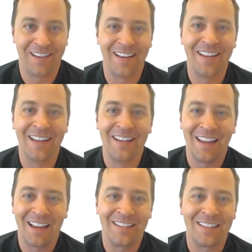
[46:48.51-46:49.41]
And
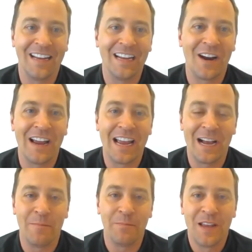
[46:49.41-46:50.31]
like I said, here I
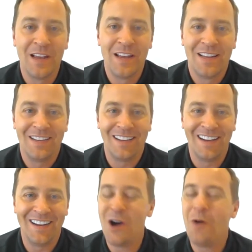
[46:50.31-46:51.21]
am,
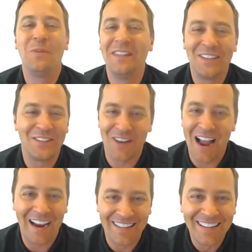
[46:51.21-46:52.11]
openly
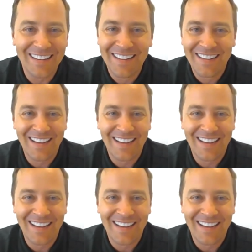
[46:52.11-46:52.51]
distracted